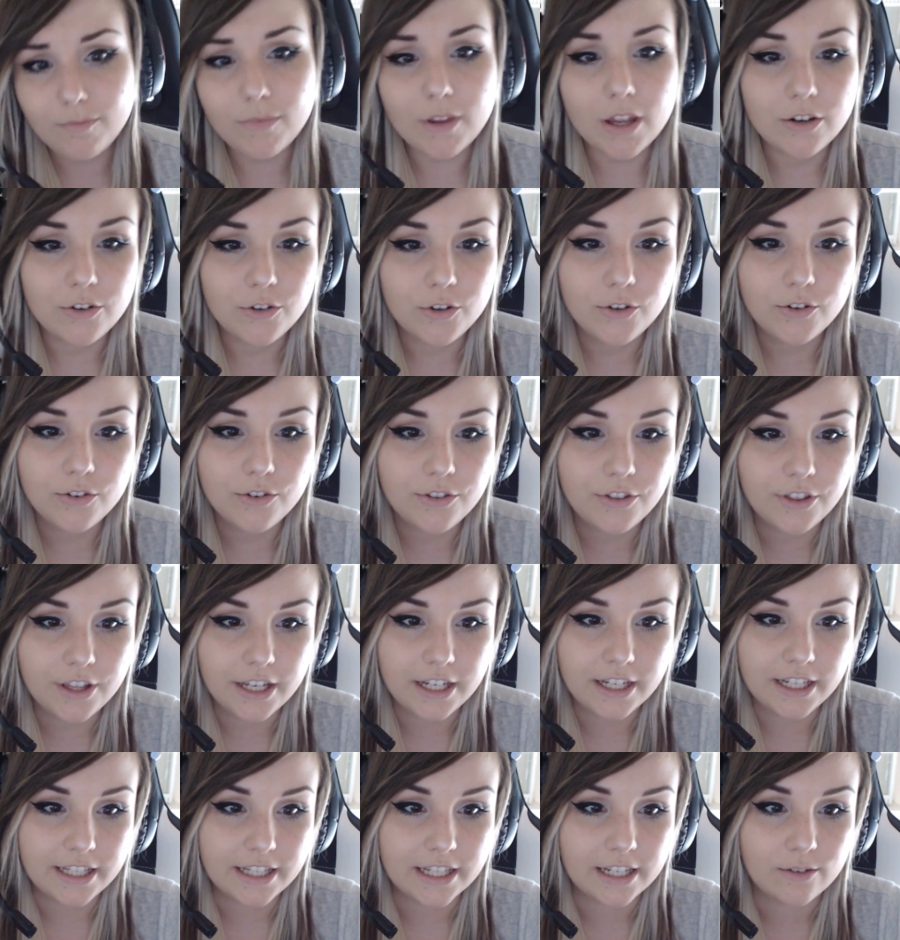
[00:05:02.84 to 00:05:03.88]
Do you
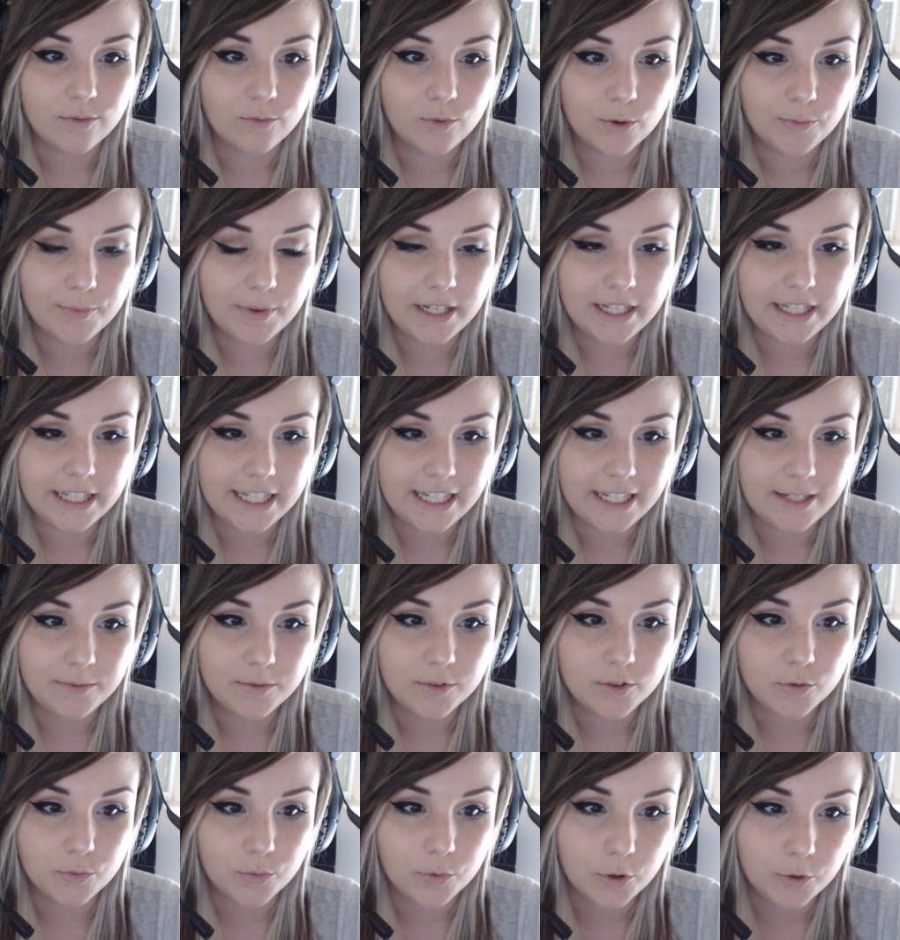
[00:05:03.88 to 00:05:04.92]
think that women
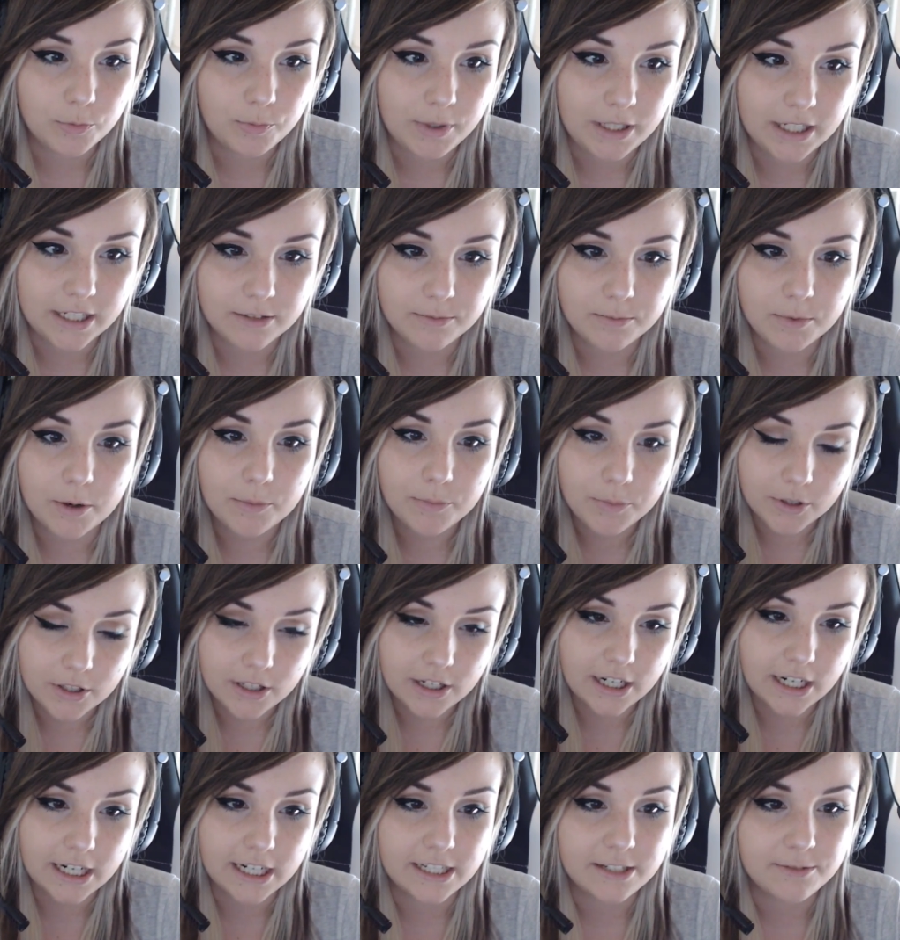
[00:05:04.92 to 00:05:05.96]
teams will be as popular
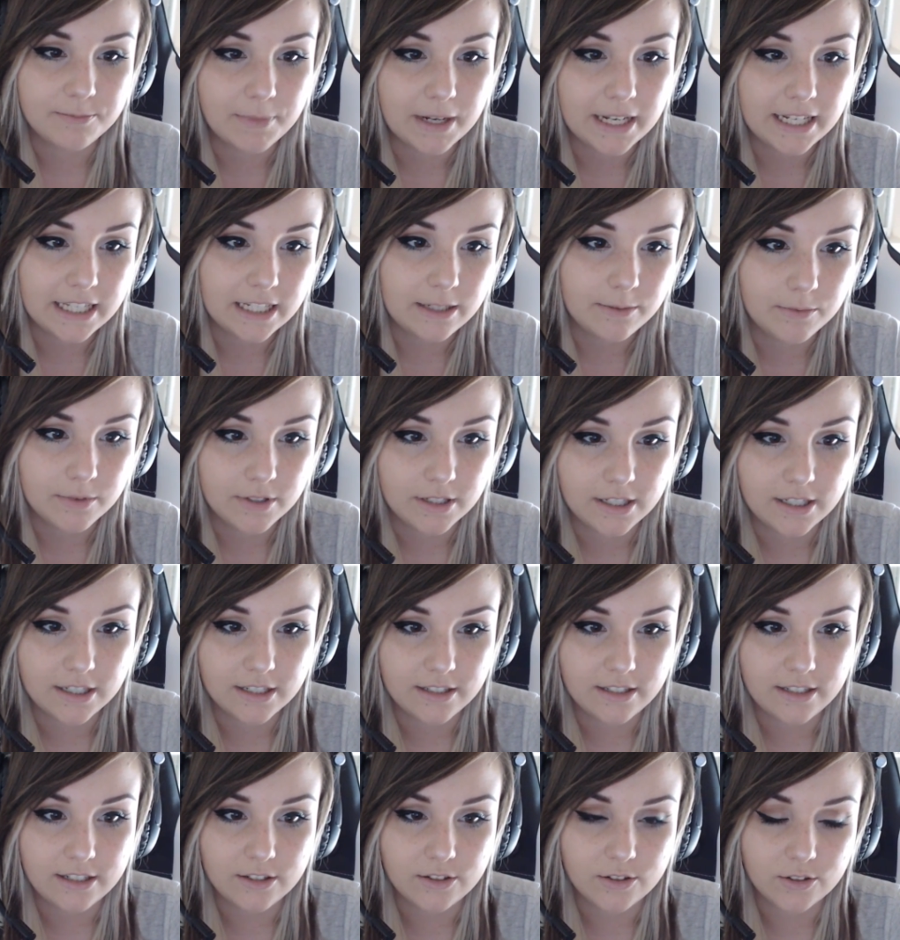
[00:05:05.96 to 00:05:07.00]
as men teams in the
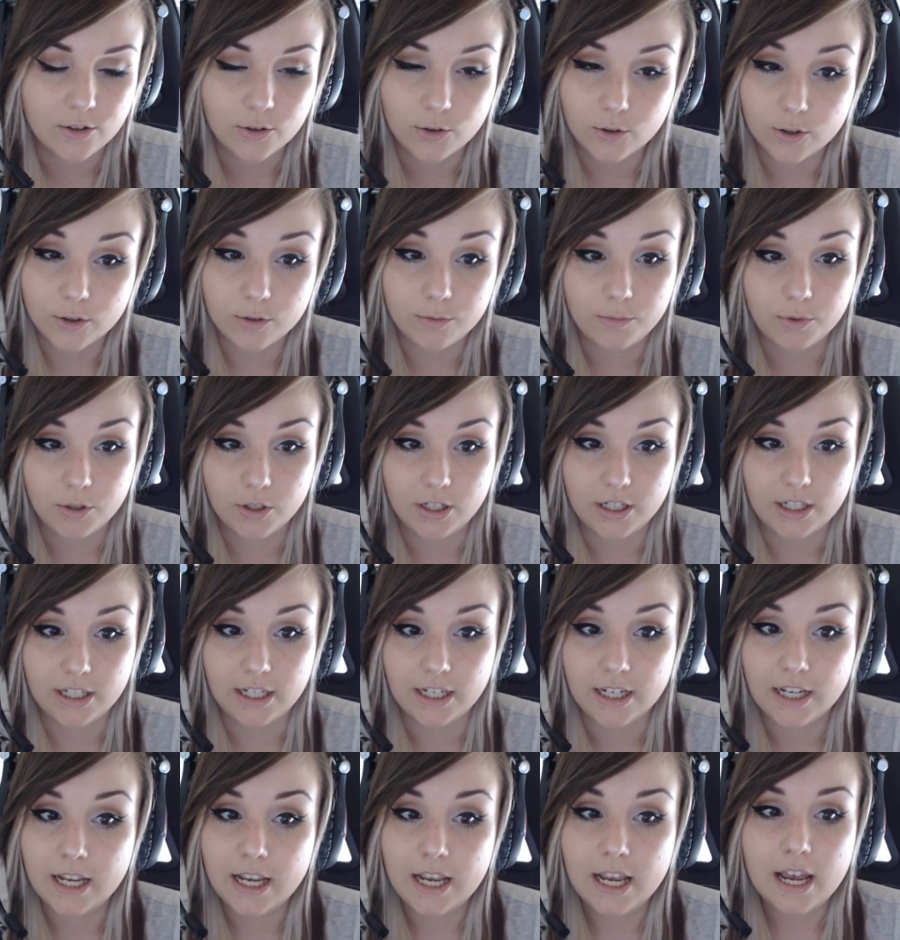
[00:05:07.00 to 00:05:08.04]
CSGO community?
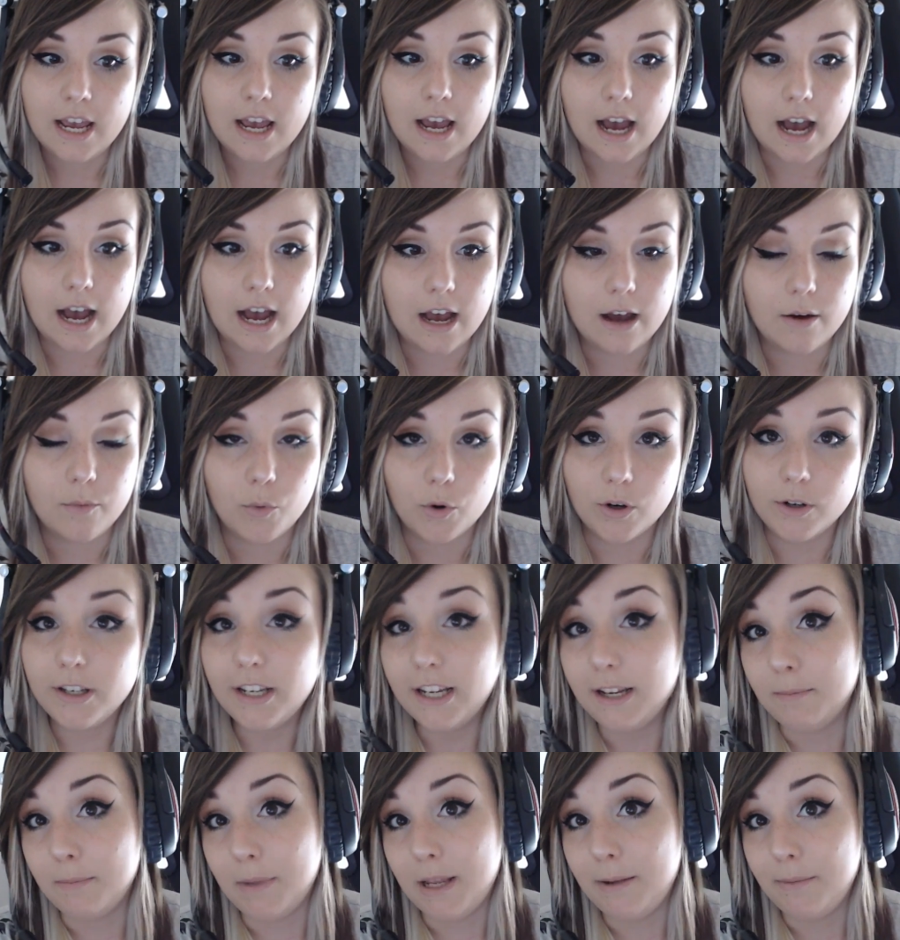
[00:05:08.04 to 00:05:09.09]
One
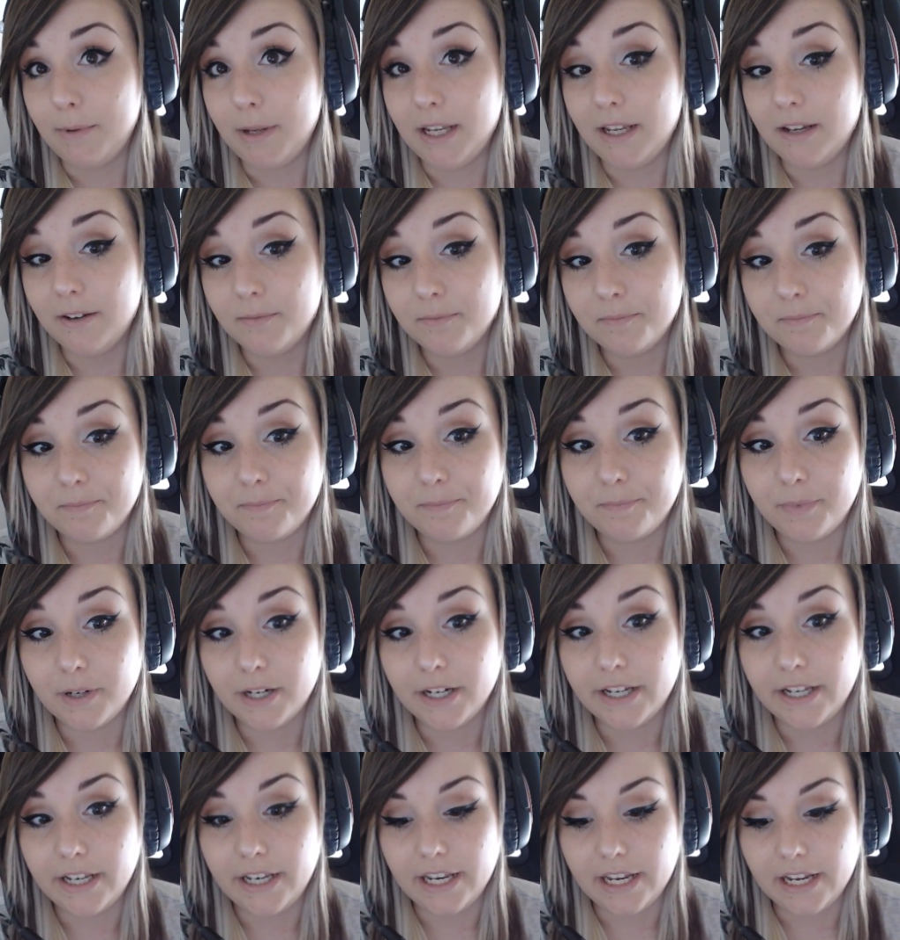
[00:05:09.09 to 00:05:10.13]
day maybe,
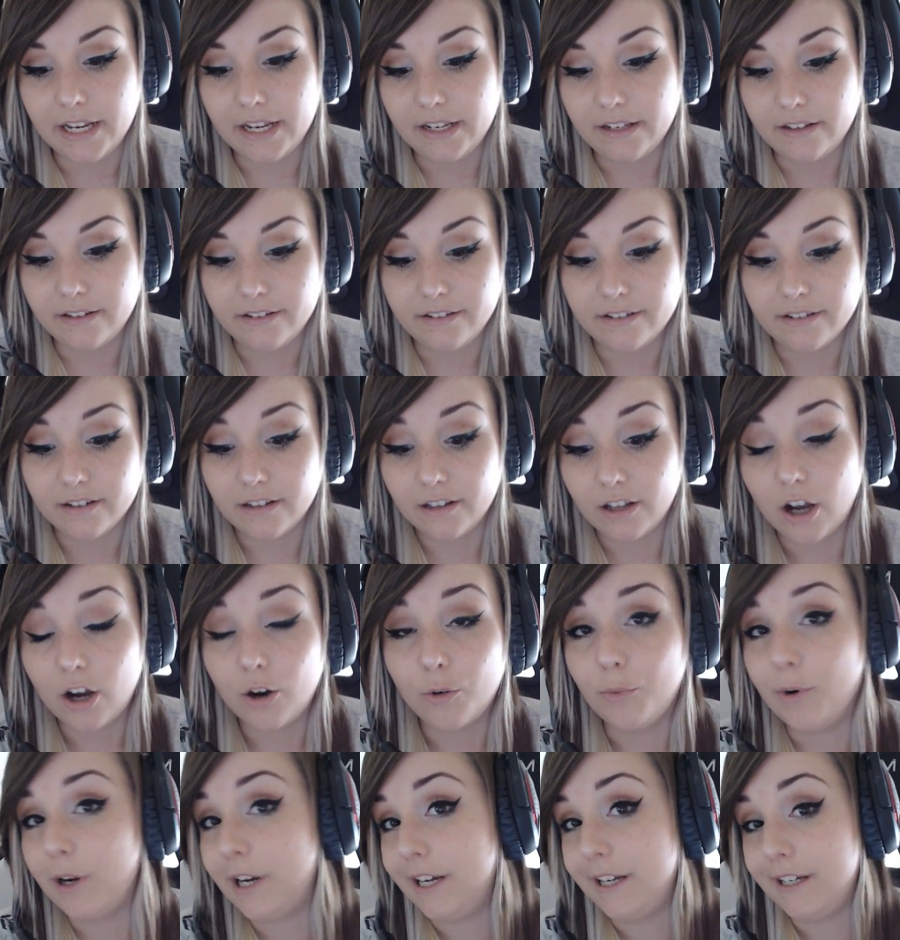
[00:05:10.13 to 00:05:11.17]
but it's a long
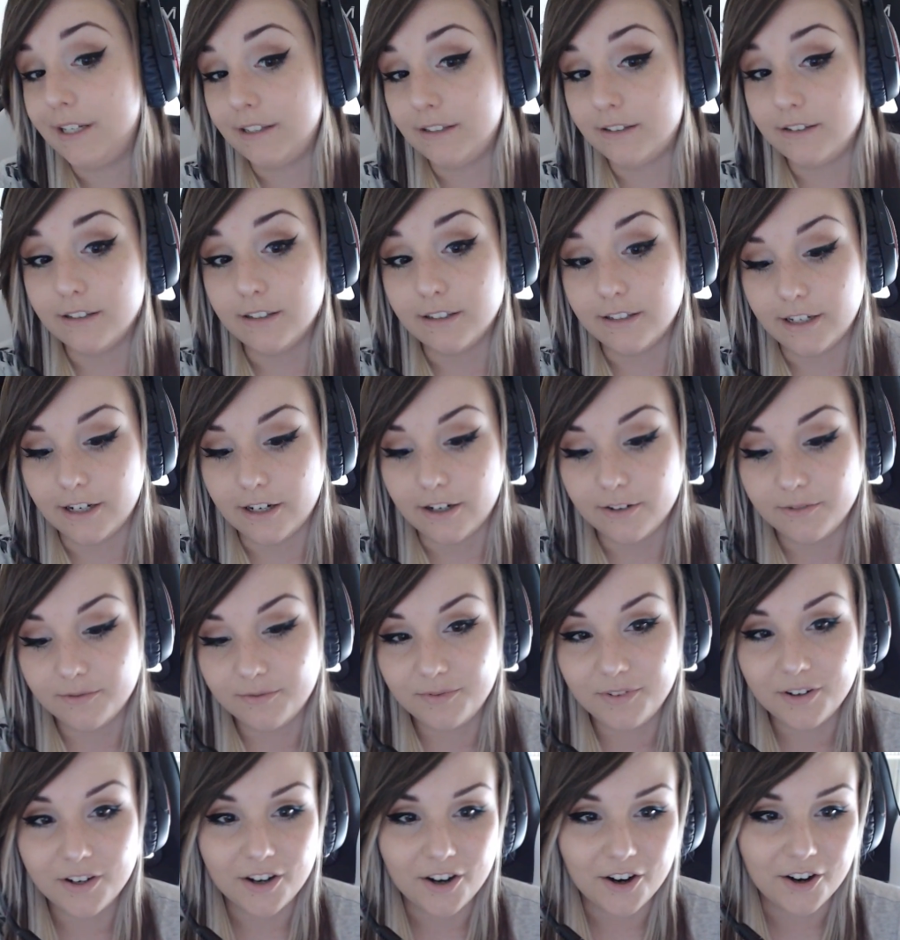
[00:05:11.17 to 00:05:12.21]
way till there,
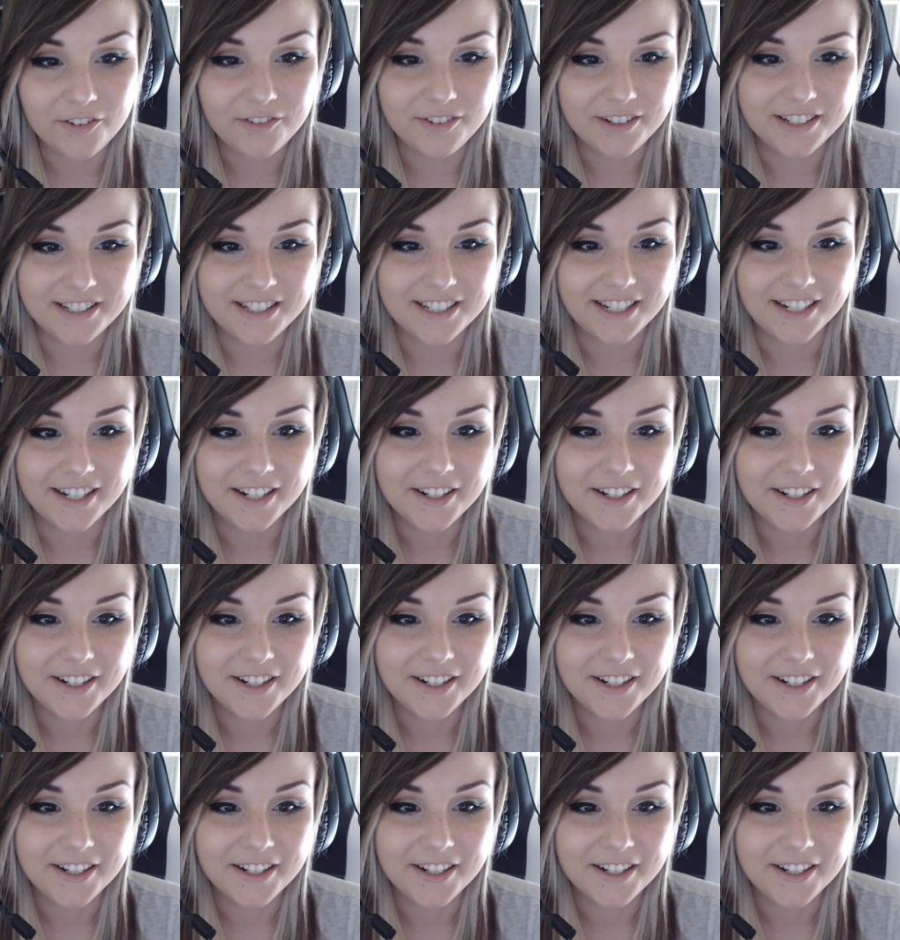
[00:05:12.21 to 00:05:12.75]
obviously.